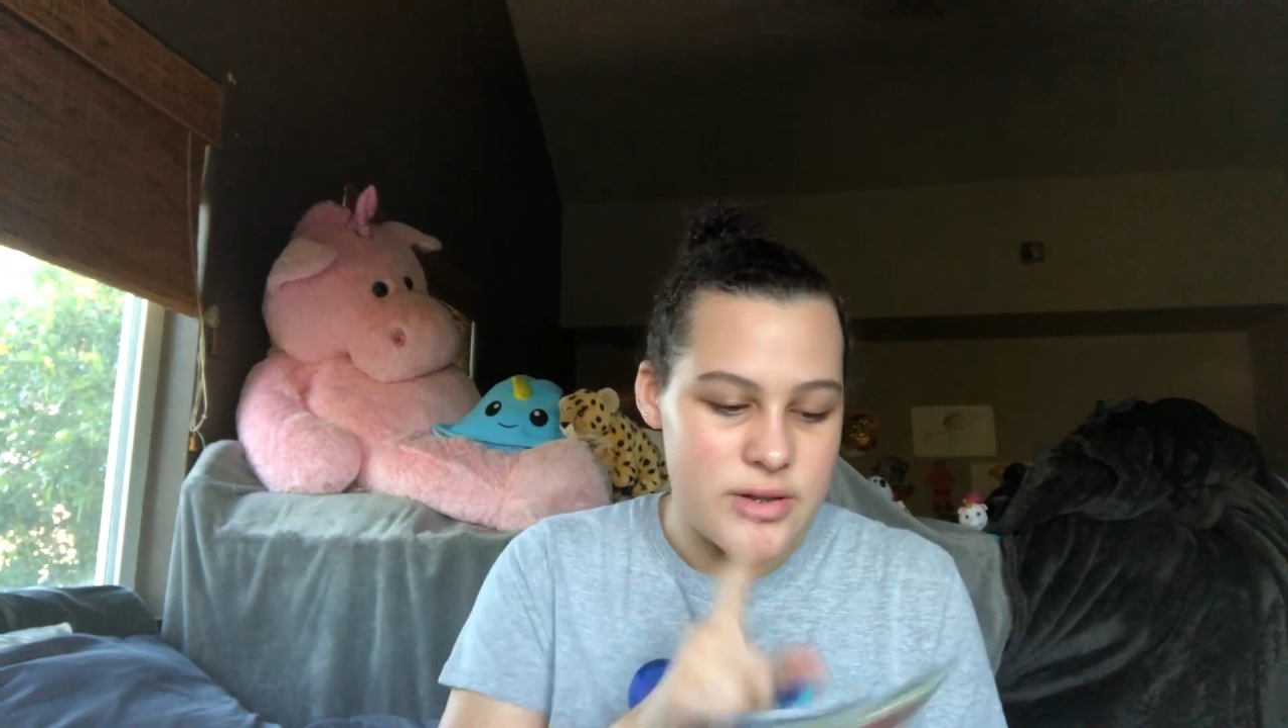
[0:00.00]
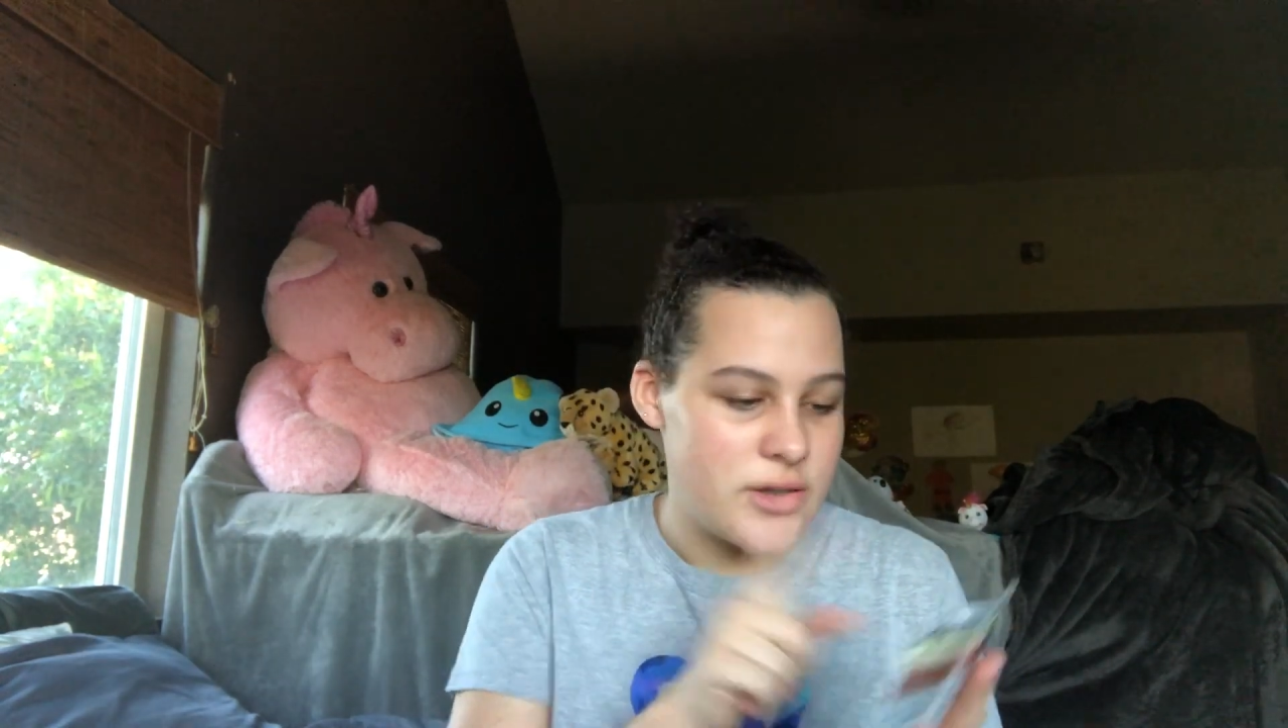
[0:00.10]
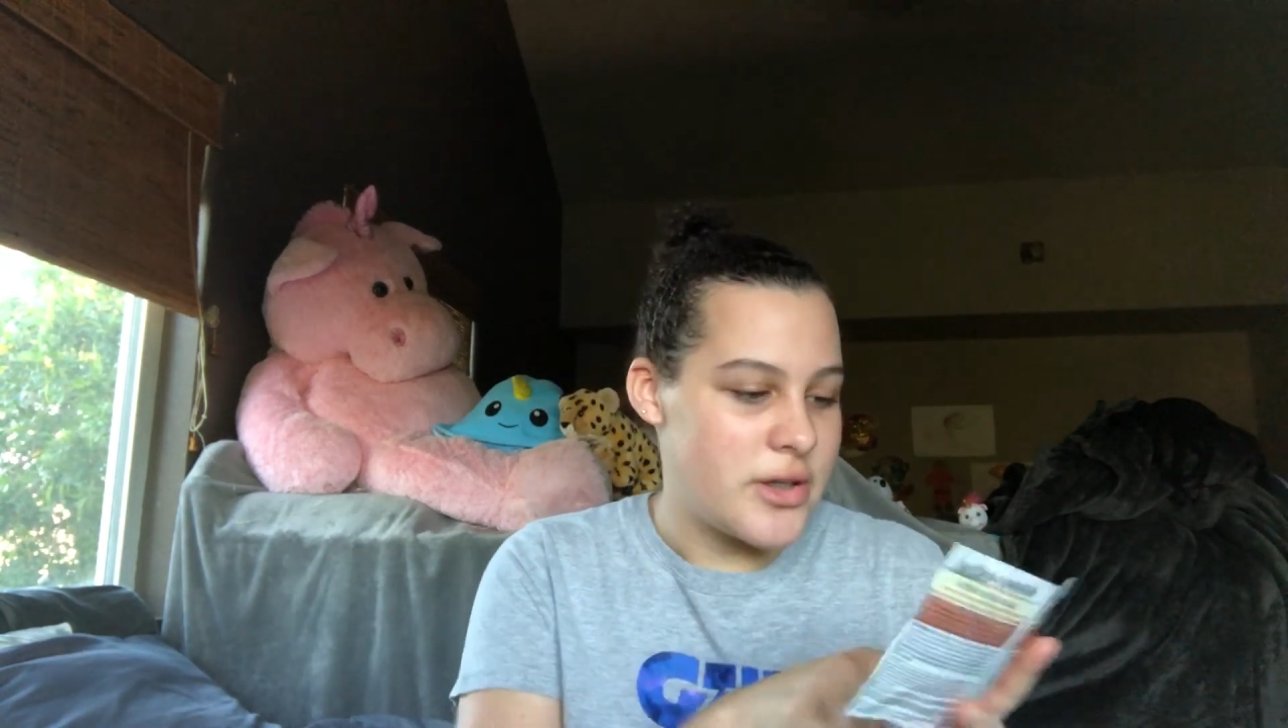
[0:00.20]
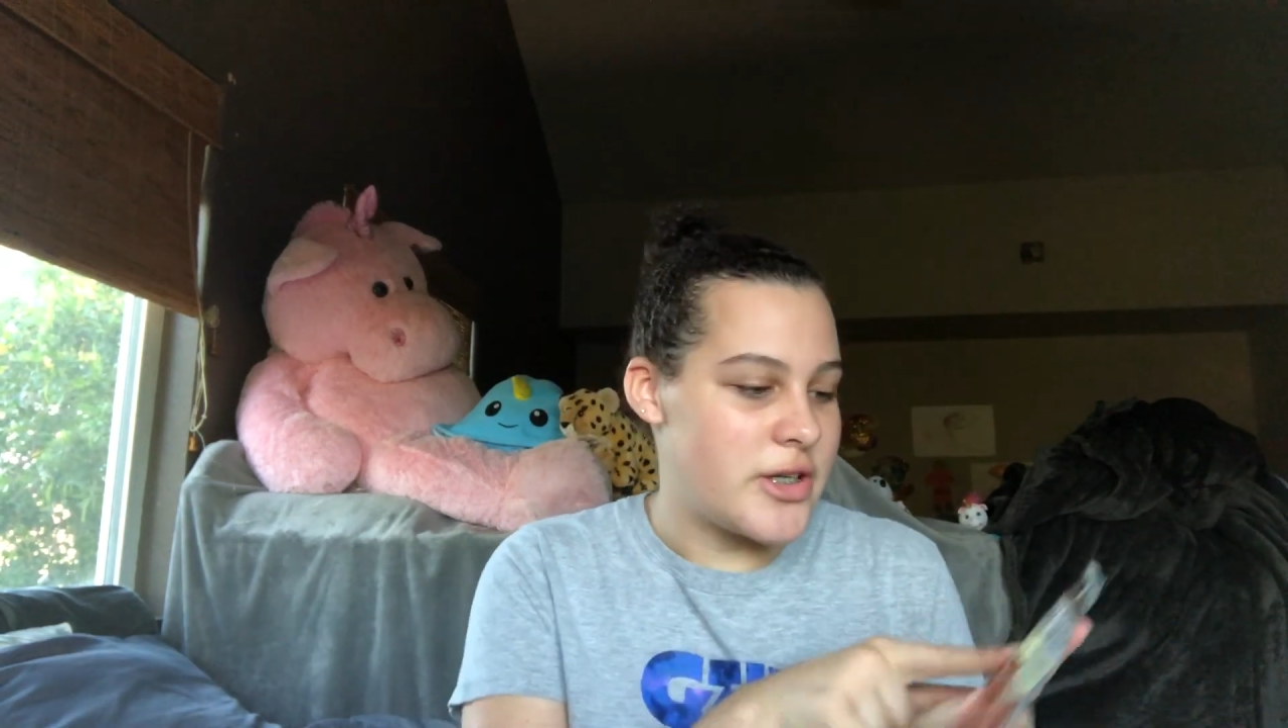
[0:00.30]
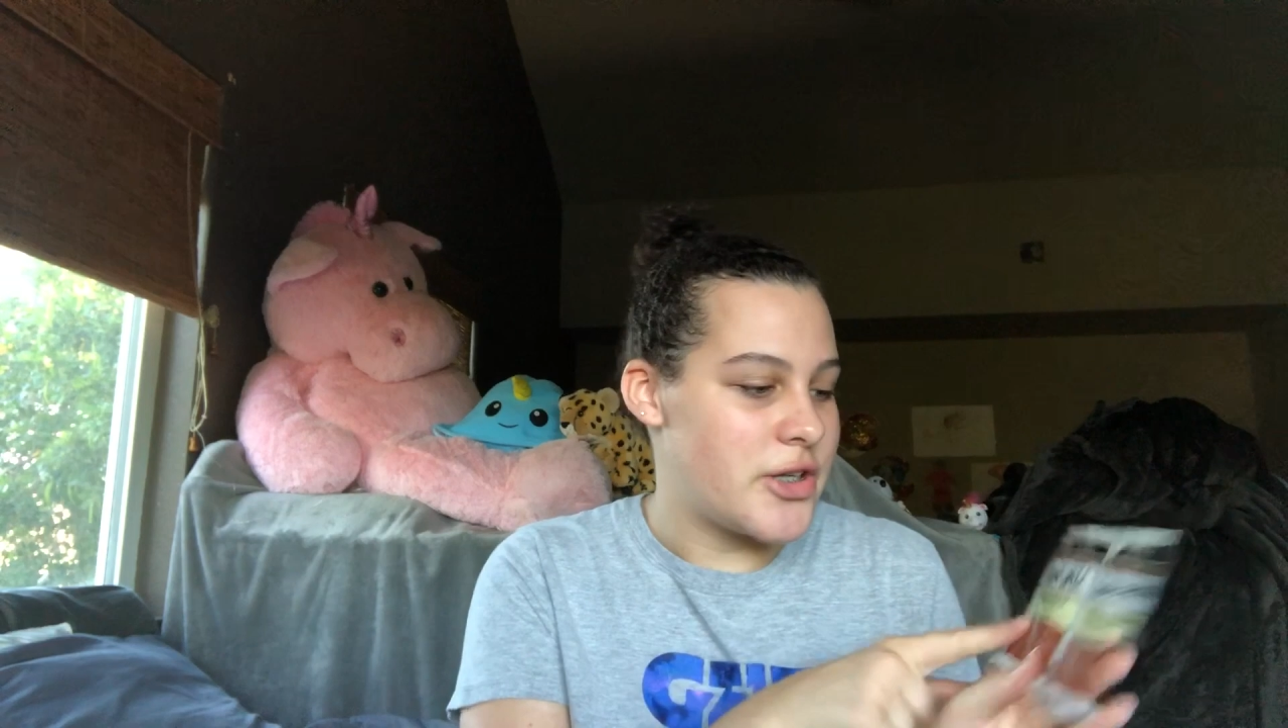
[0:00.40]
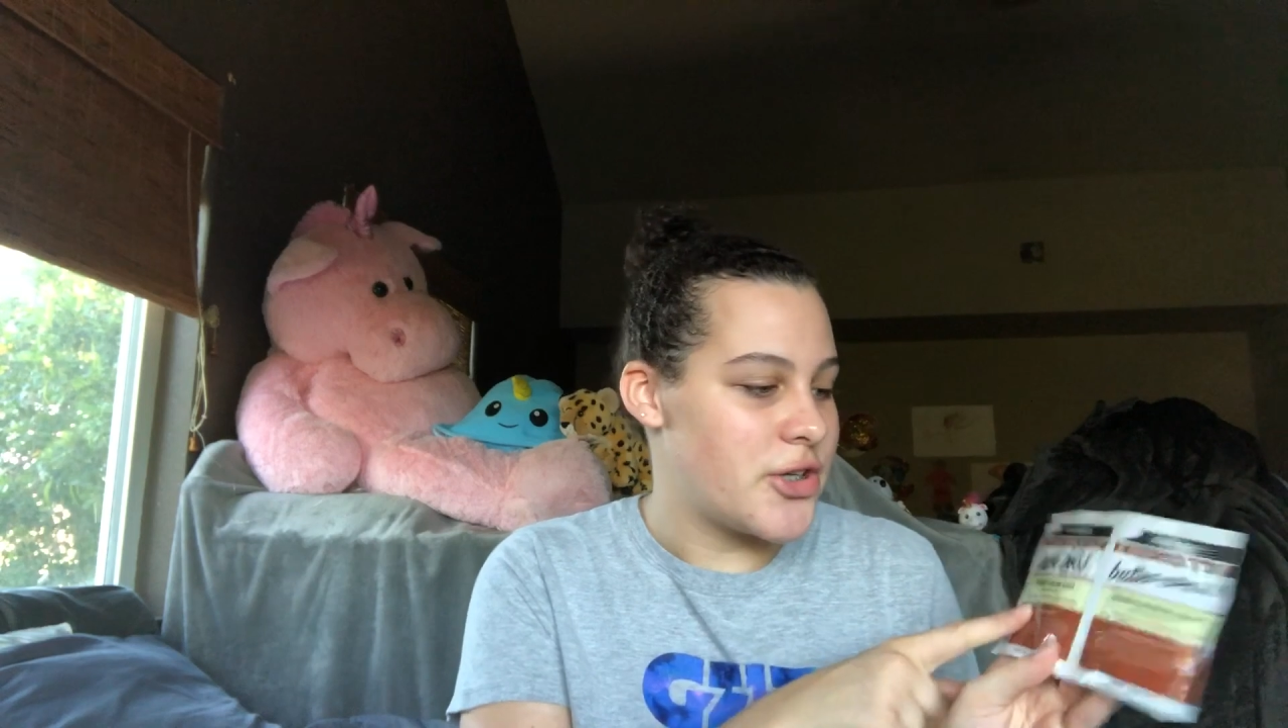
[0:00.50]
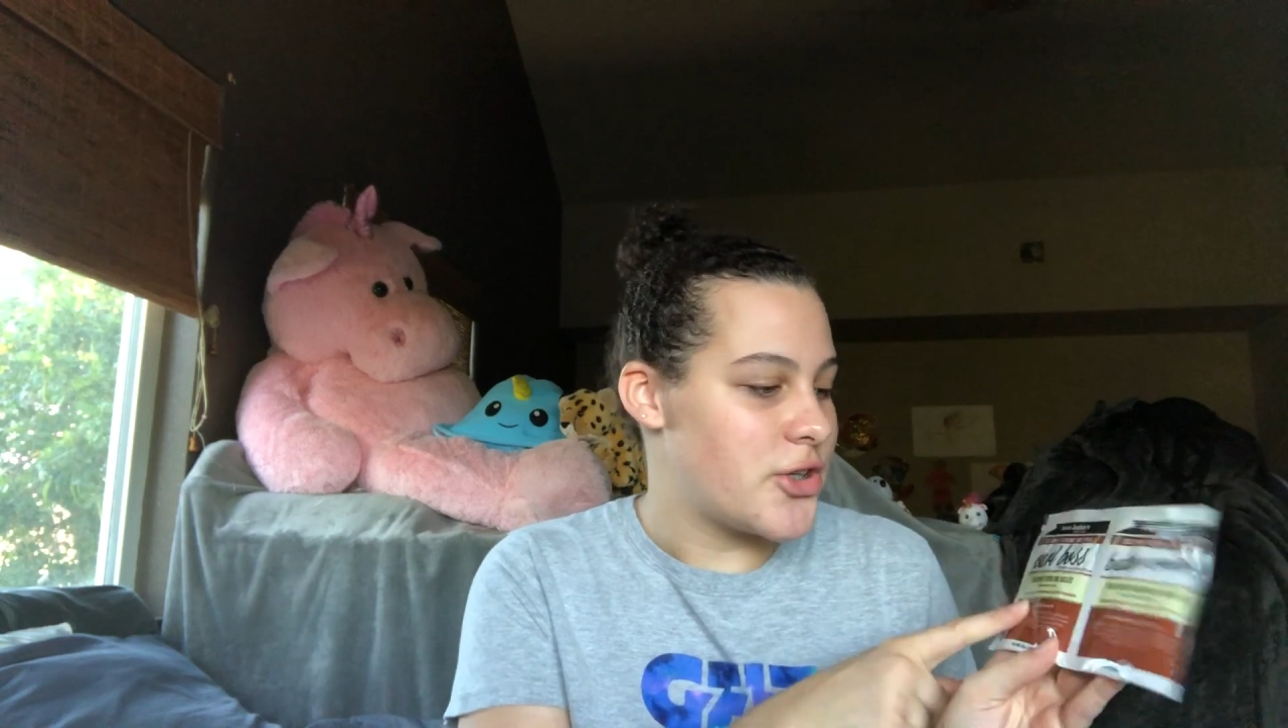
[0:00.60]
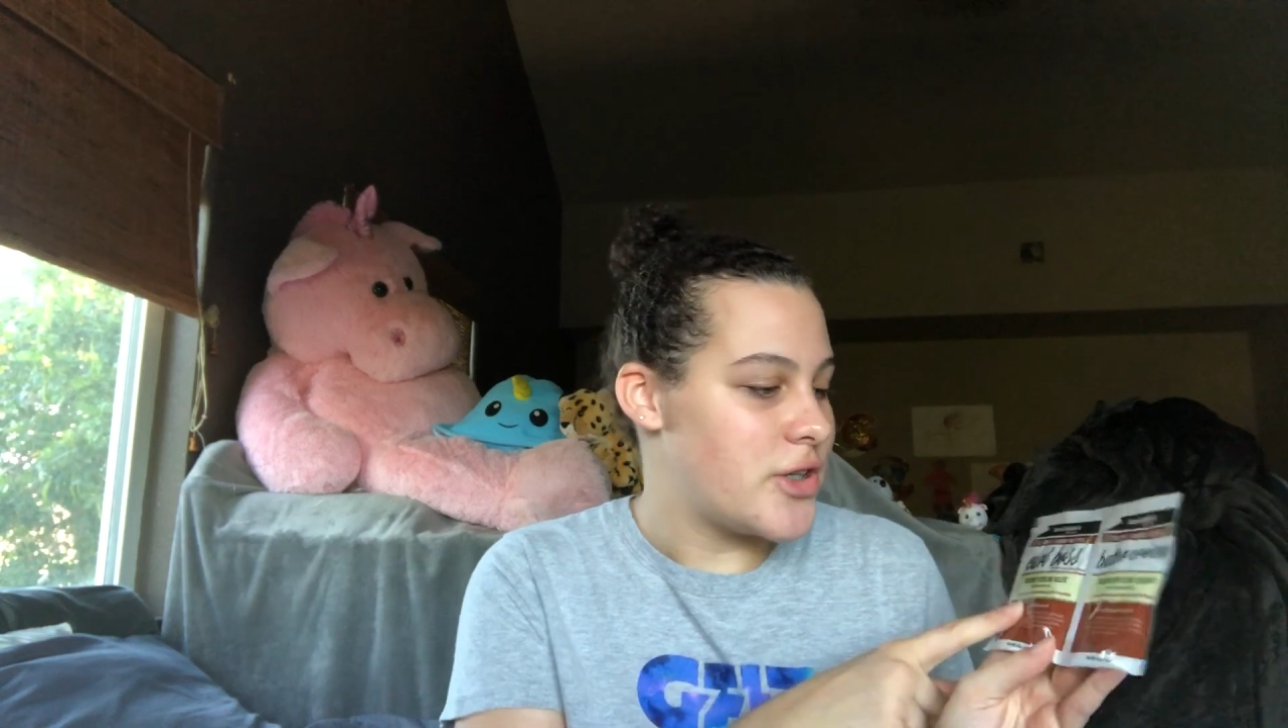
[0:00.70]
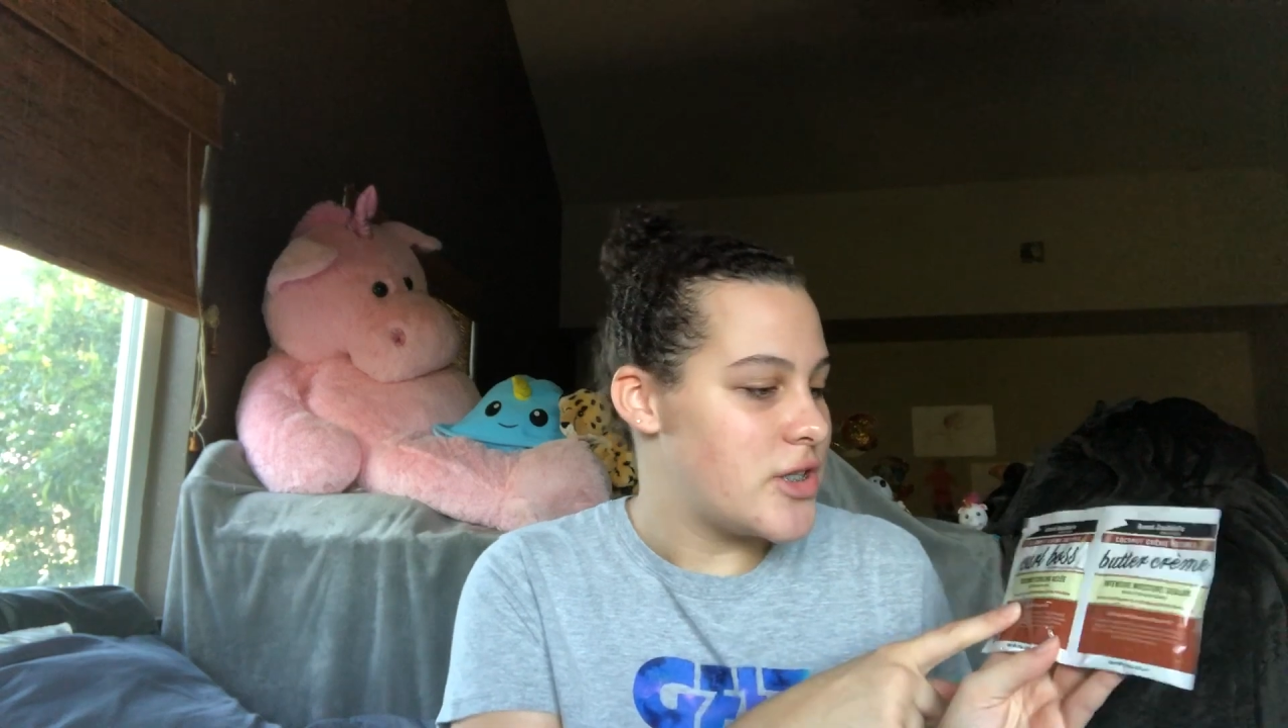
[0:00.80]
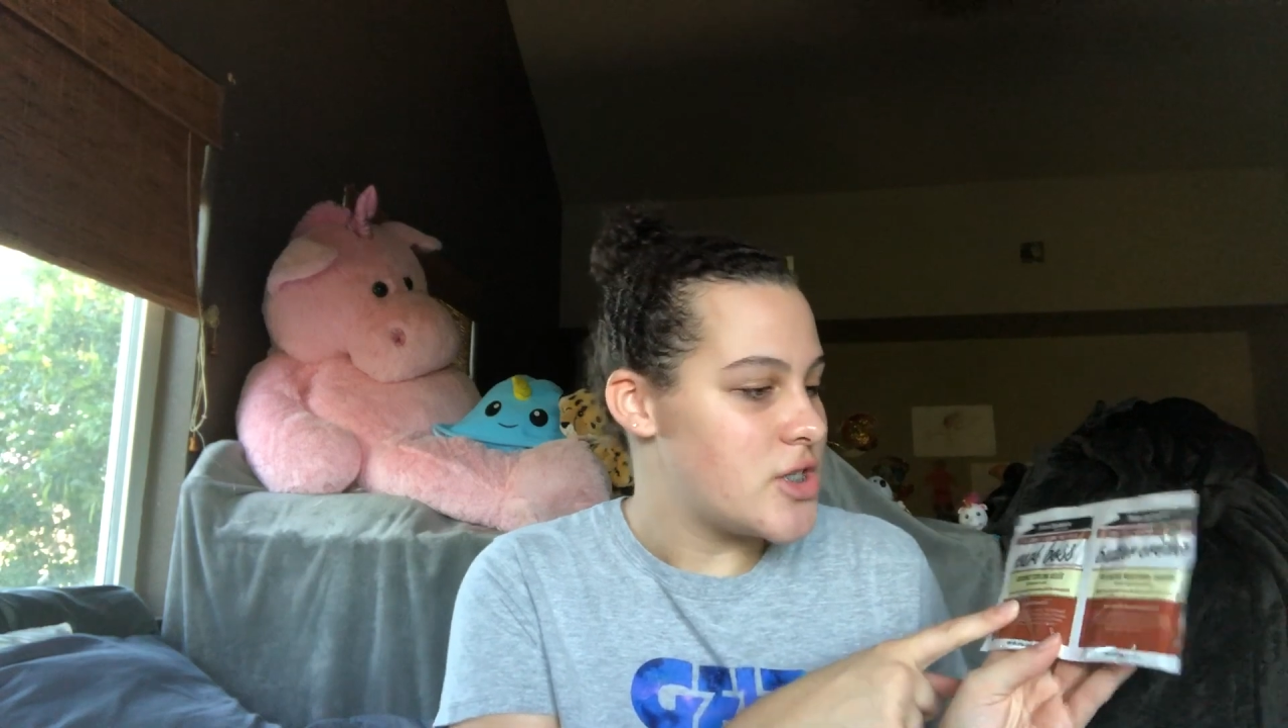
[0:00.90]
Coconut Curling